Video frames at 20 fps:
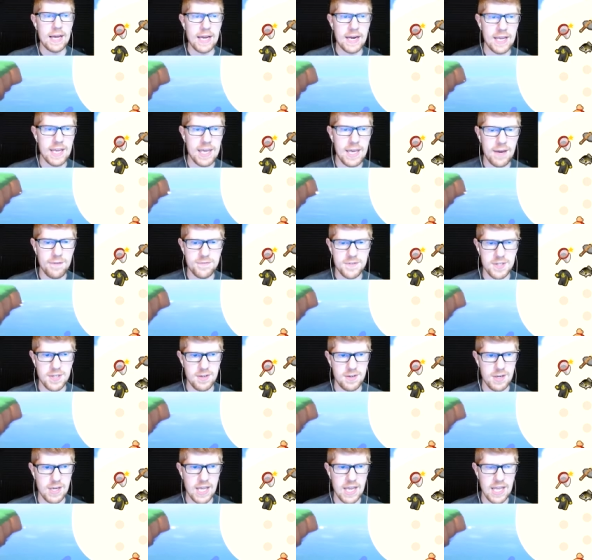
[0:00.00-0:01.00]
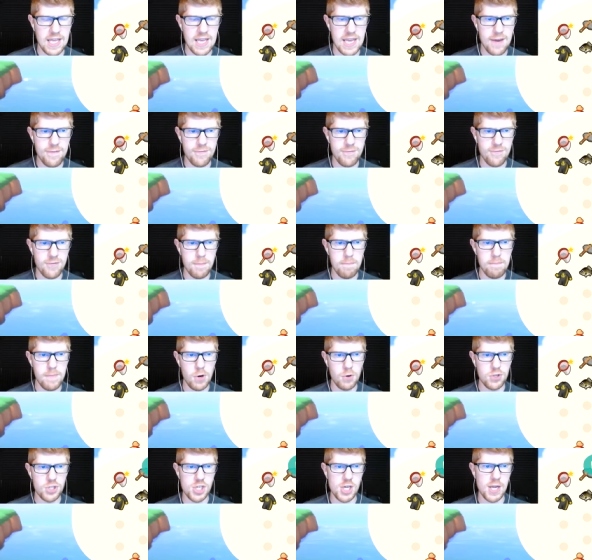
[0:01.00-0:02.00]
got a gift. I get a gift from
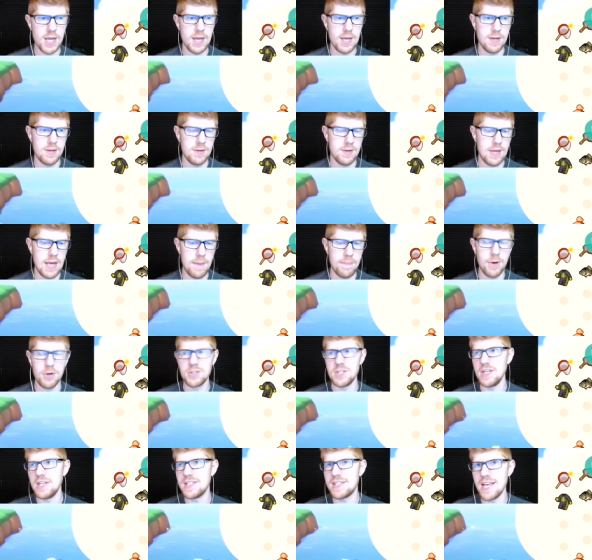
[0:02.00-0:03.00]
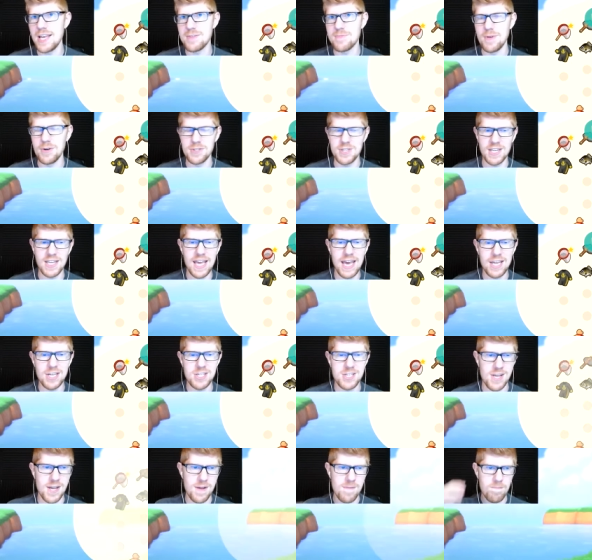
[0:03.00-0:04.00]
Mochi. Not Mochi, he says Mochi.
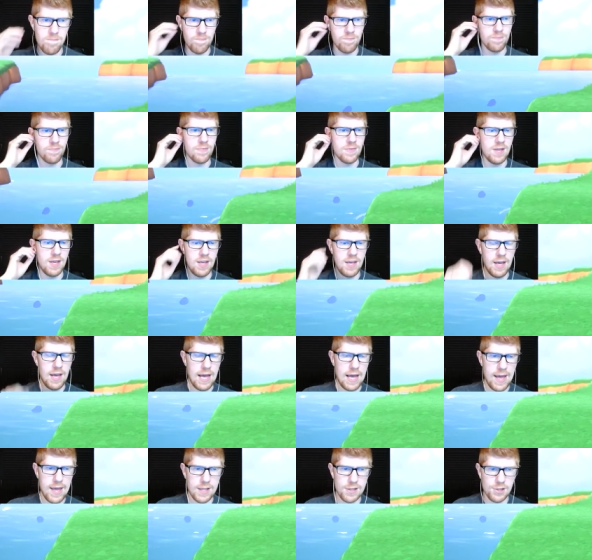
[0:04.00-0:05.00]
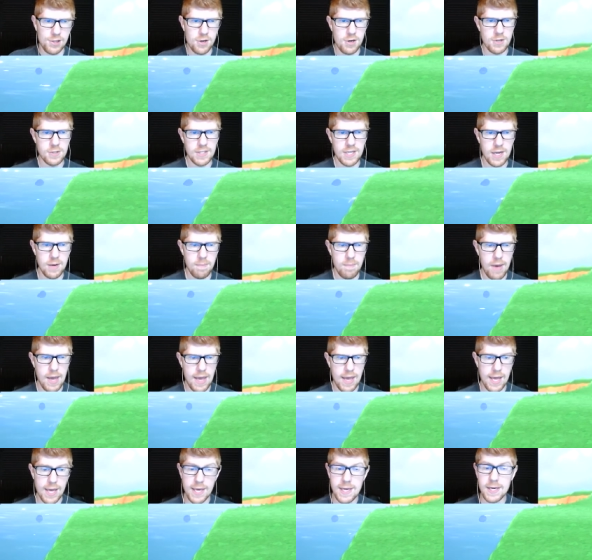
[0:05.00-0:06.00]
Genji. I learned how to
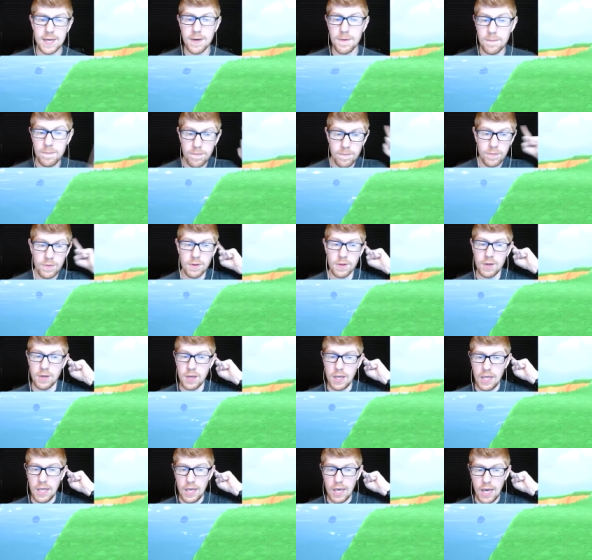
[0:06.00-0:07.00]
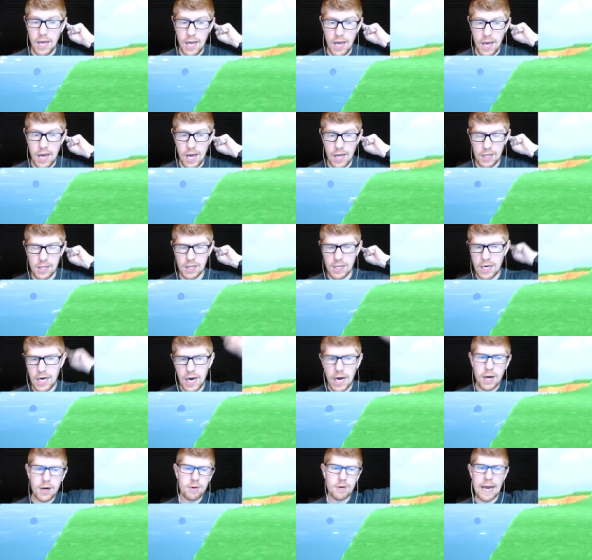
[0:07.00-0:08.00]
make a
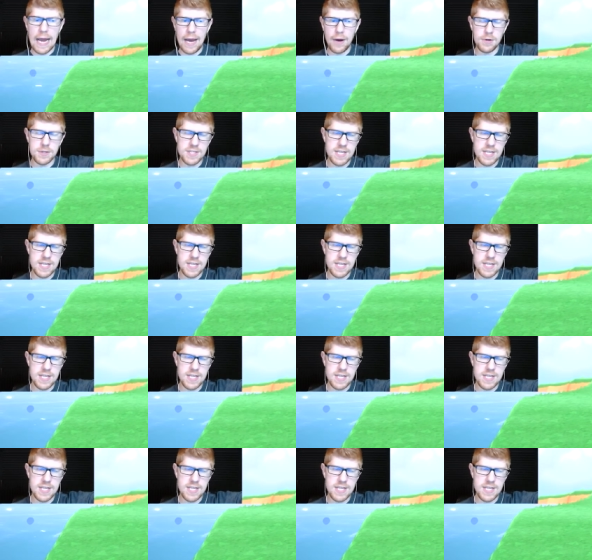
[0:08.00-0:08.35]
log round